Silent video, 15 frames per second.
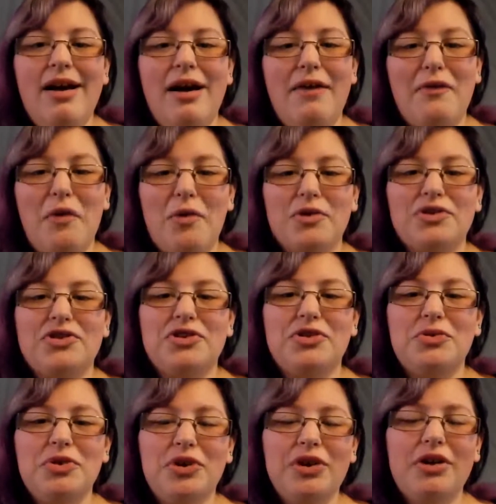Of course,
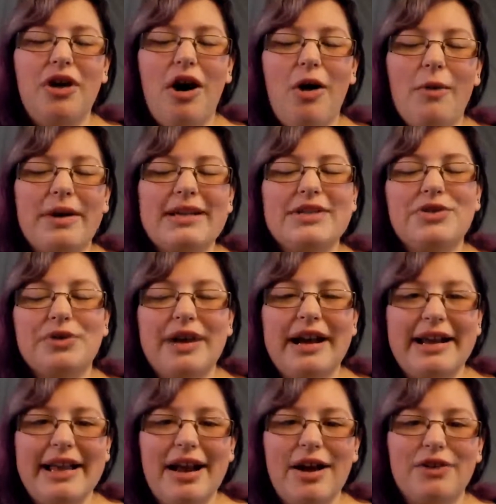you could always
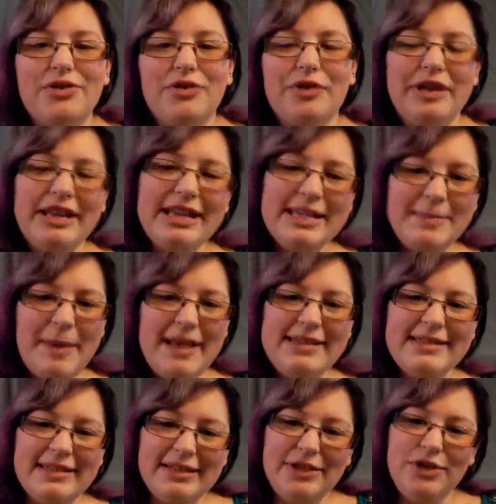create a character that is
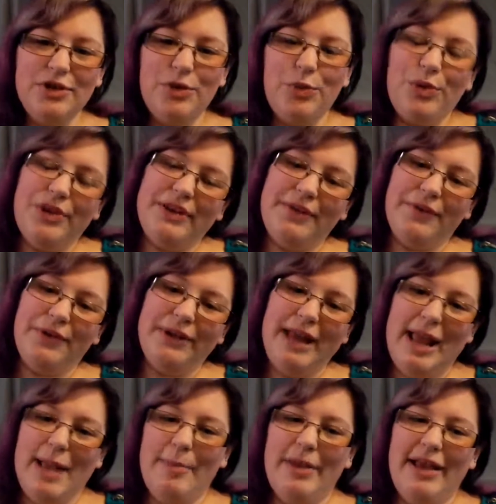basically you with a different
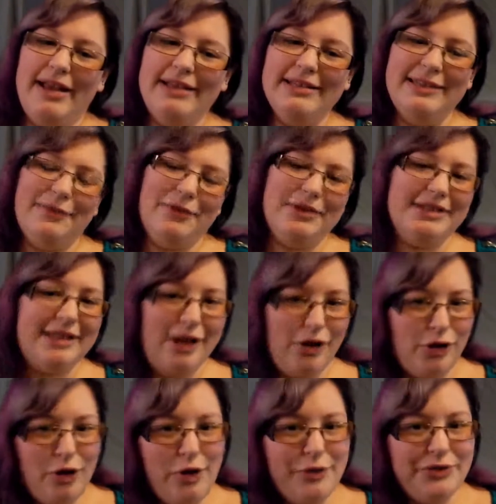name and different style
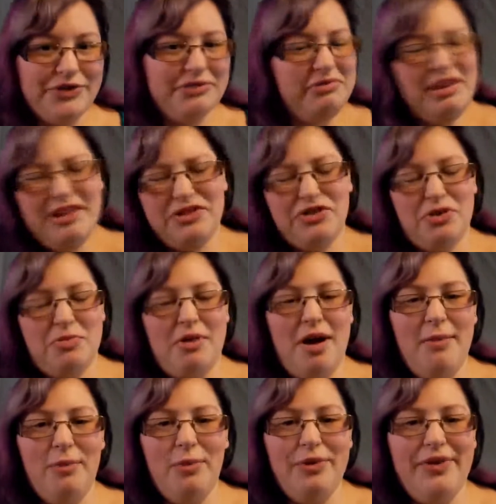clothes. There's no
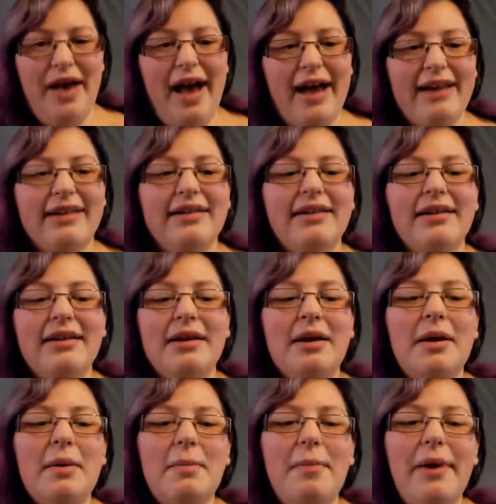problem with that.
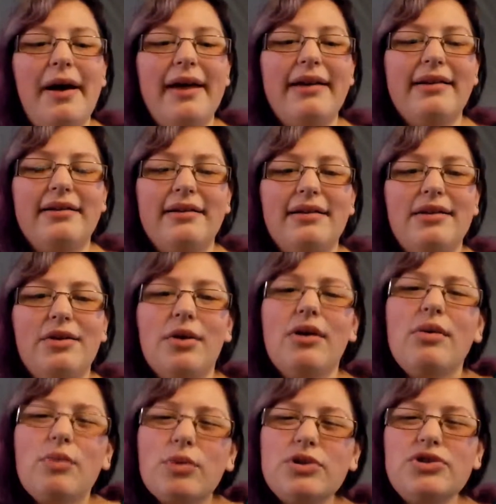But,
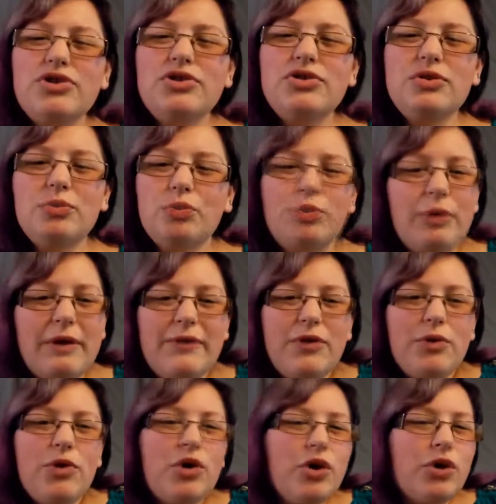if
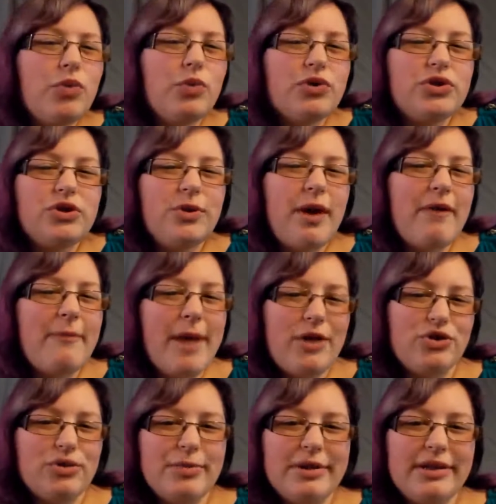you could, wouldn't you have
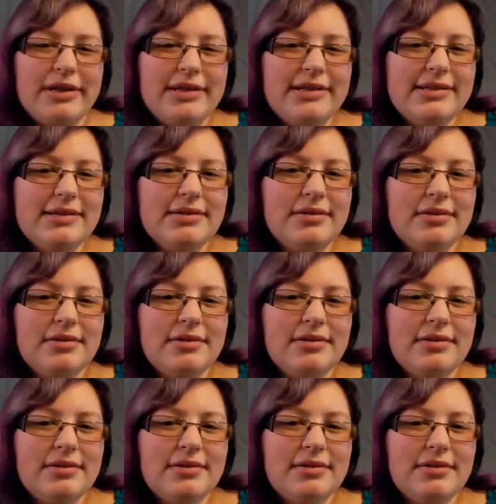magic abilities?